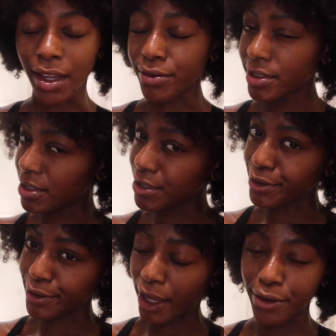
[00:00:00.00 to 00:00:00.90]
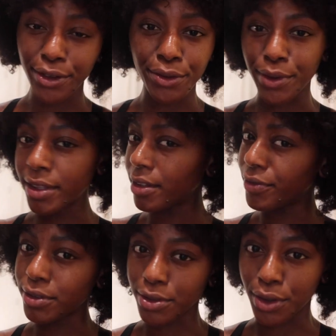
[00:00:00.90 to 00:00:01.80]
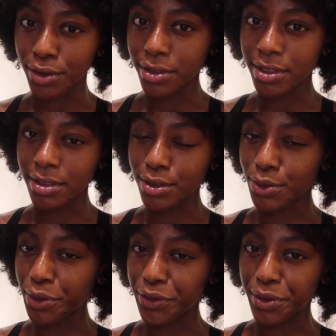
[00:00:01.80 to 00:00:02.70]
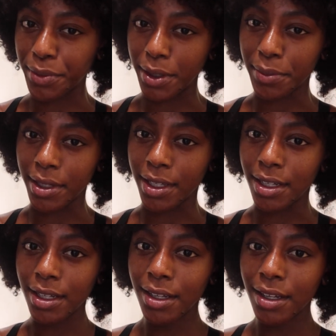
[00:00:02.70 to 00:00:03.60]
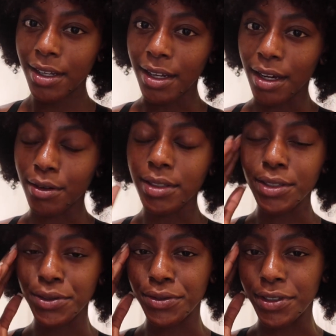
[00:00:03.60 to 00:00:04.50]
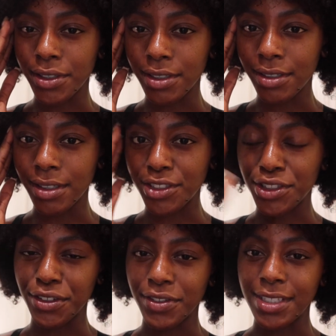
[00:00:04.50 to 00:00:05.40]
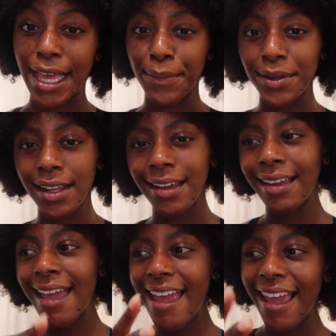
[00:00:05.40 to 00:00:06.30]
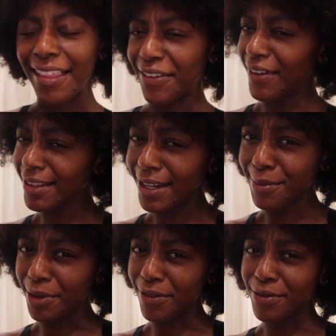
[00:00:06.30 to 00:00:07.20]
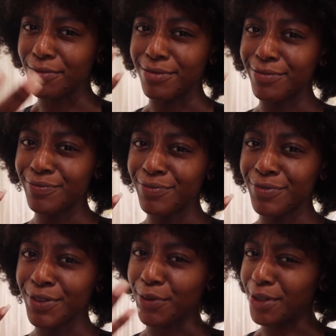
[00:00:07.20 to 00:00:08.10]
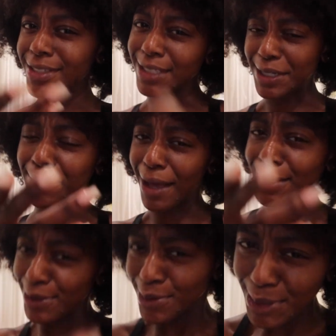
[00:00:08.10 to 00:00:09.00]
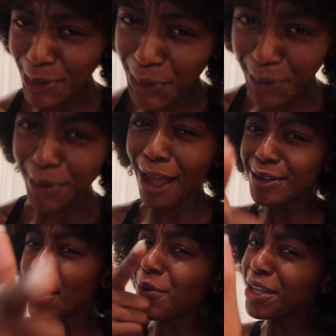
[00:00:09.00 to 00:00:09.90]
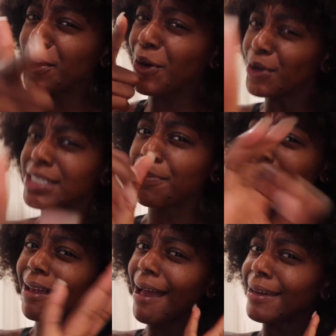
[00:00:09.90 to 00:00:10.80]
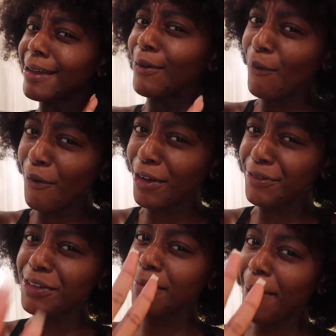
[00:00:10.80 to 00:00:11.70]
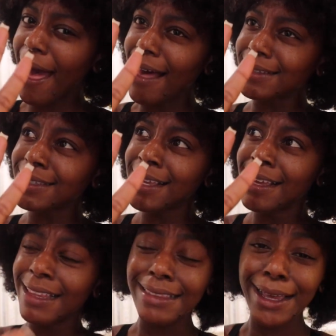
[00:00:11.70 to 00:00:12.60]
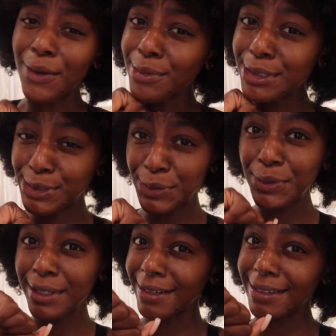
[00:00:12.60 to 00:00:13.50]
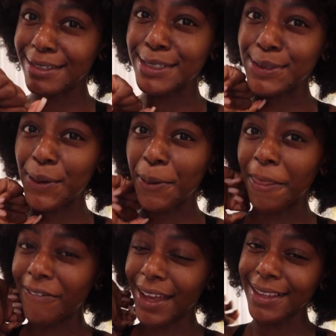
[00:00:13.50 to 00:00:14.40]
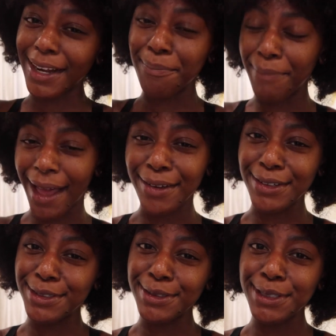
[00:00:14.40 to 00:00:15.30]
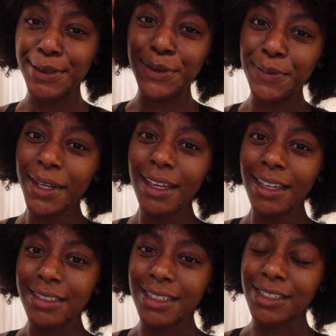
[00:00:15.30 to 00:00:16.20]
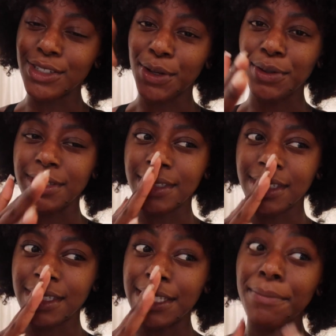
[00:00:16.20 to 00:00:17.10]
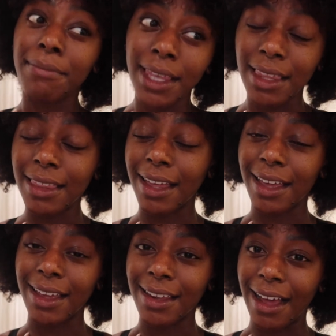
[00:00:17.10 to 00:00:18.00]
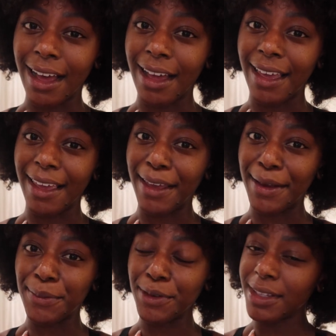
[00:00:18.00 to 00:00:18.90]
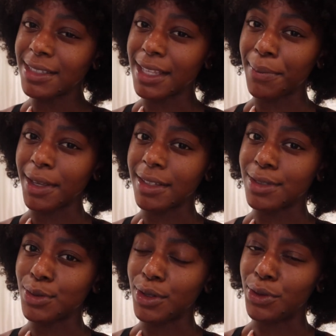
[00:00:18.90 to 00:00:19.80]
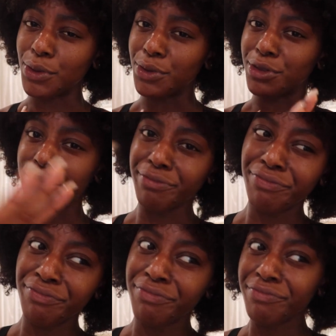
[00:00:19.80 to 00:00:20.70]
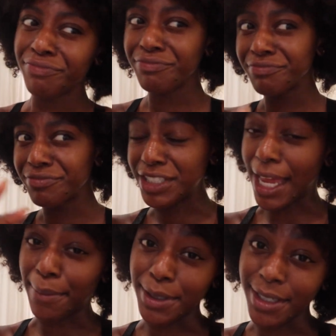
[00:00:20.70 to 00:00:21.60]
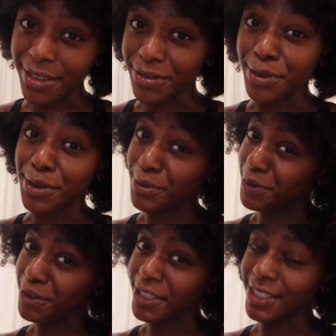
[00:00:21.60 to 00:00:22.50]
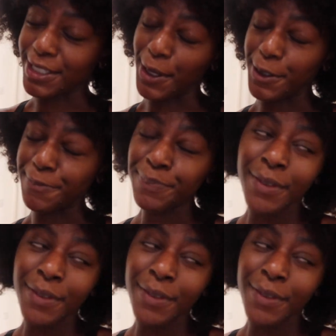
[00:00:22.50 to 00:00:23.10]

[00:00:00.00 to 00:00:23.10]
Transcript: I really do. I don't know what the future holds in store for me, but I really do feel shift is happening. And the fact that I'm even restarting my YouTube, y'all know your girl's been kind of gone for the past like almost 2 years. So the fact that I'm back on YouTube just shows to me that I am really stepping into a new chapter for real, for real. So